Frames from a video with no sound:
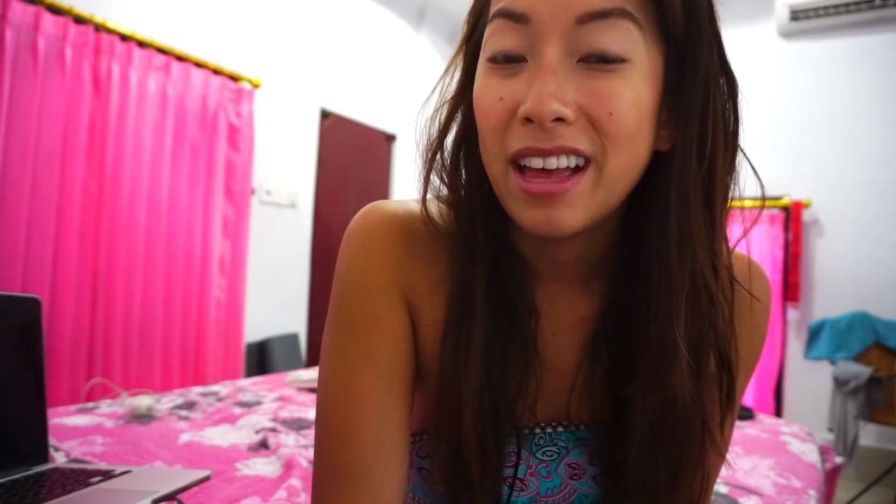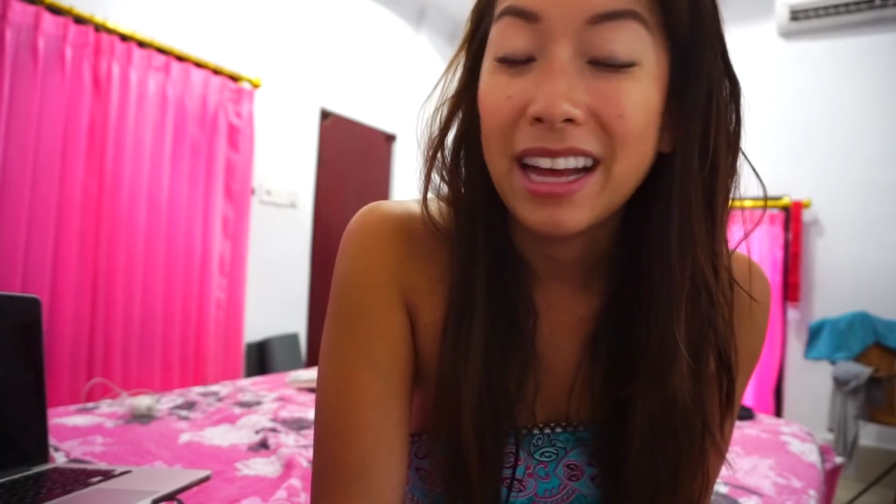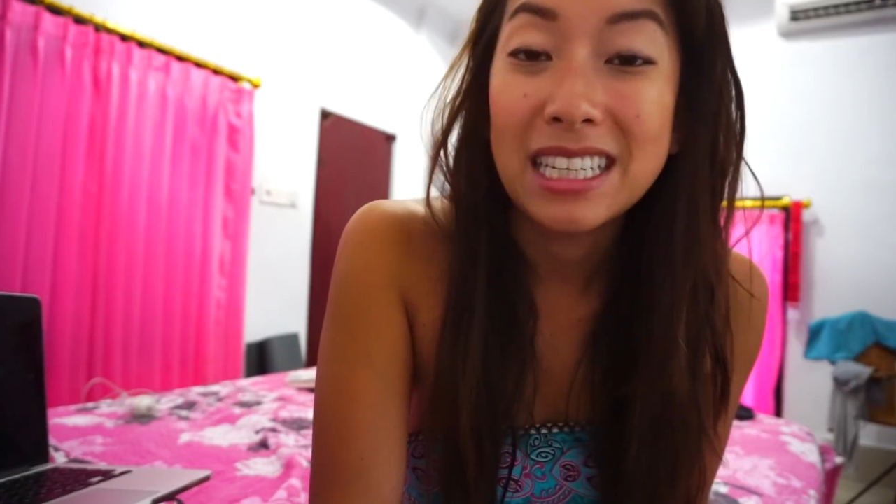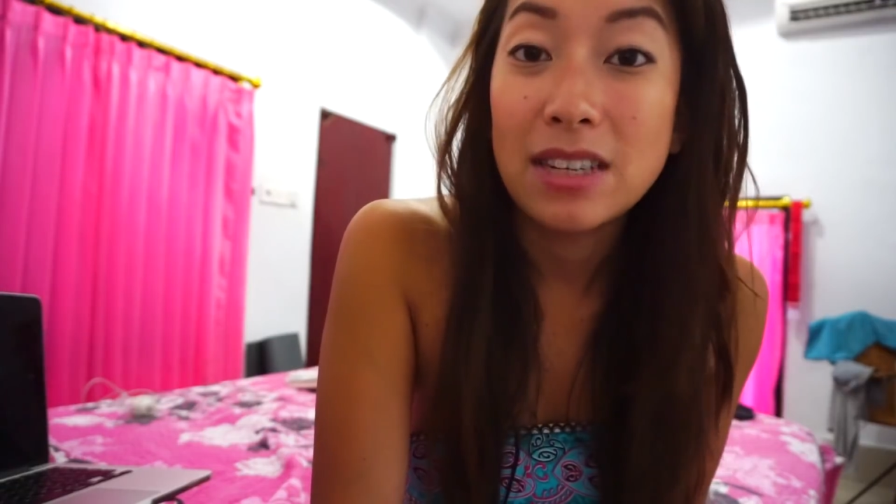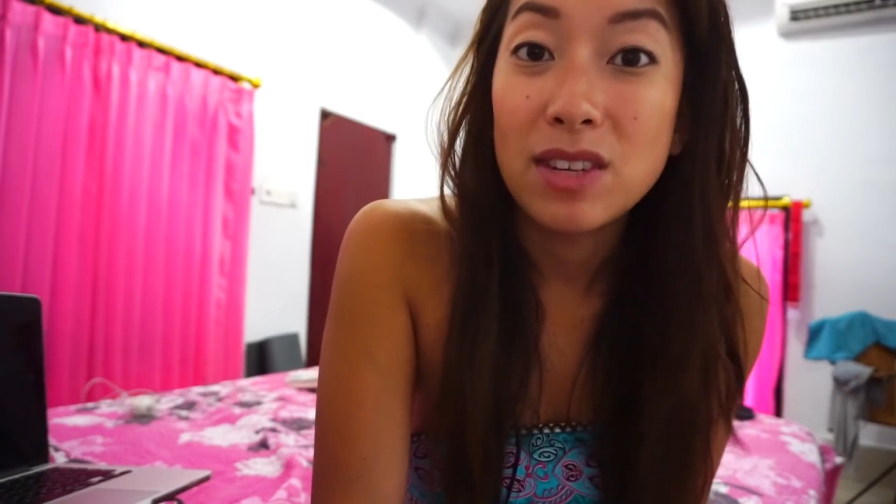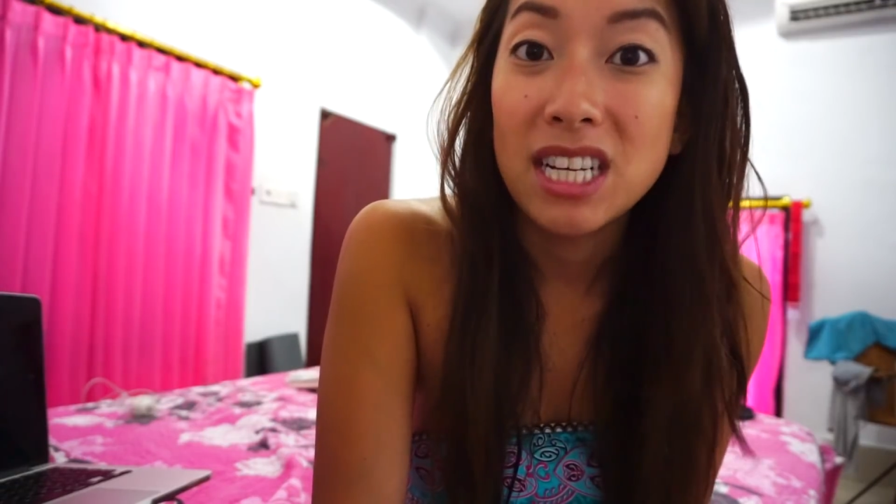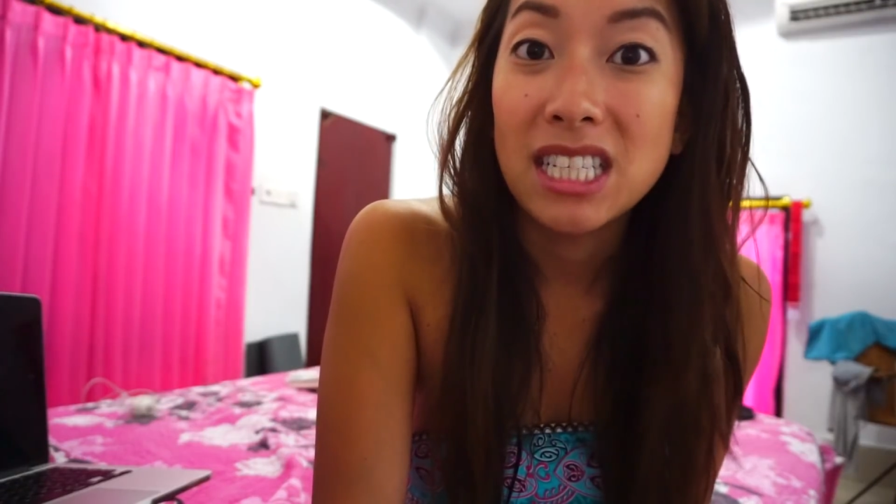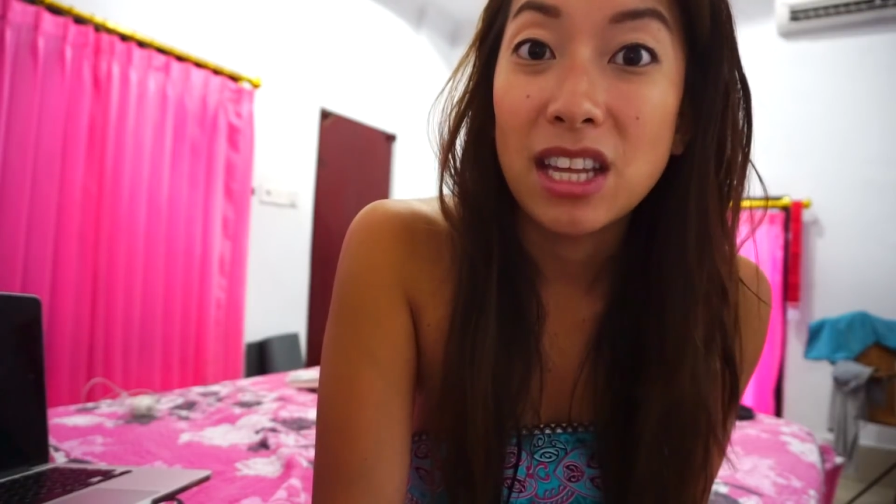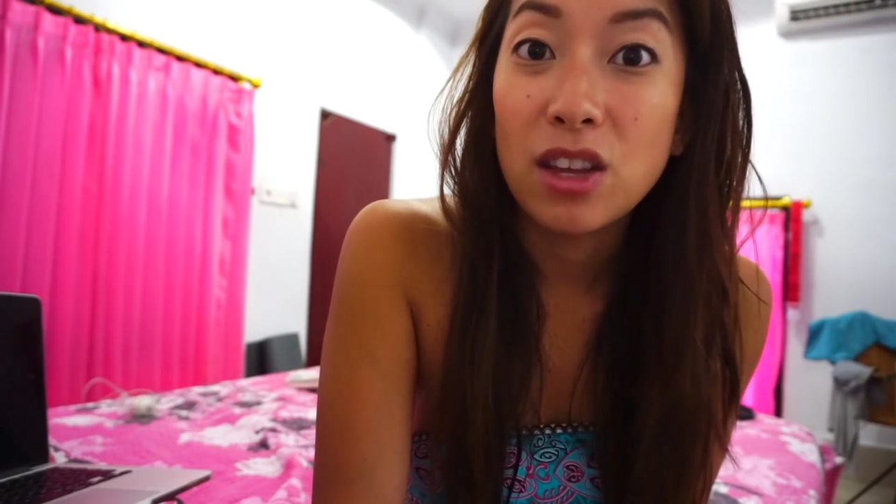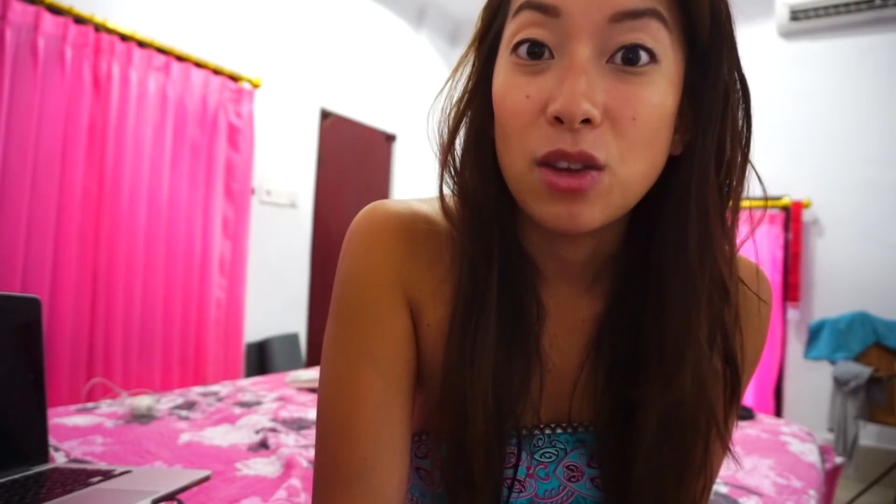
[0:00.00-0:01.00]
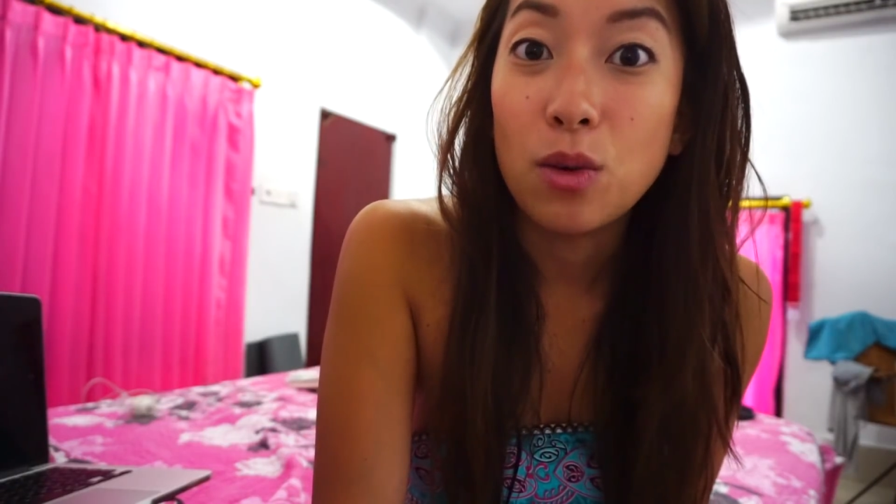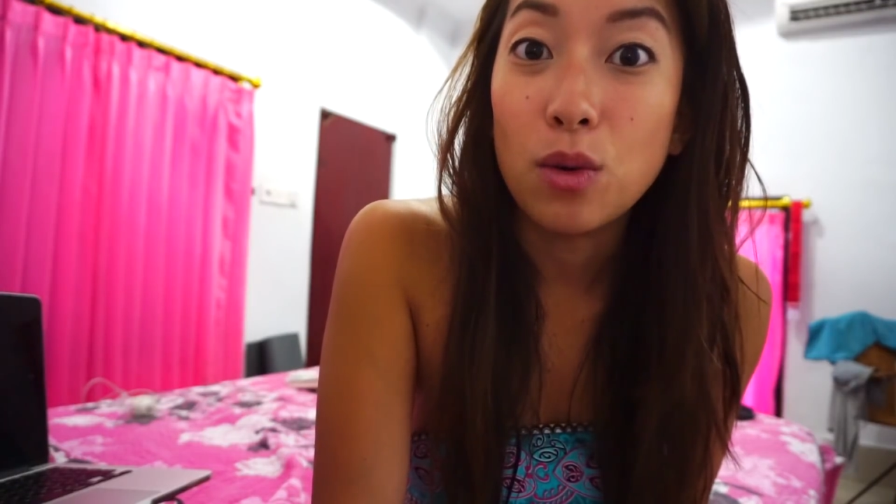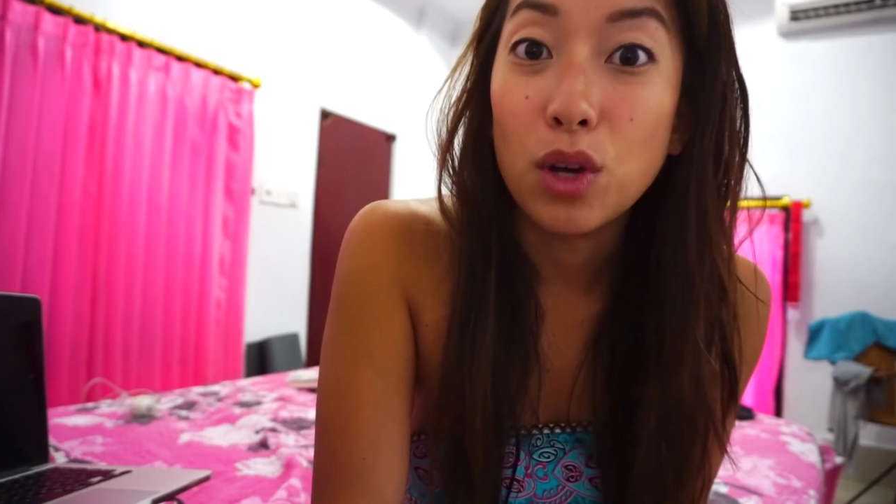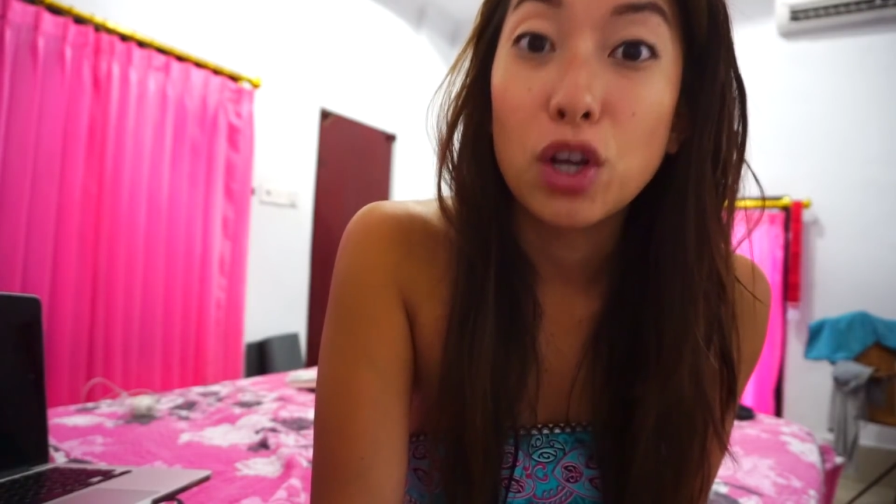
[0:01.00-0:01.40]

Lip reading: activities that you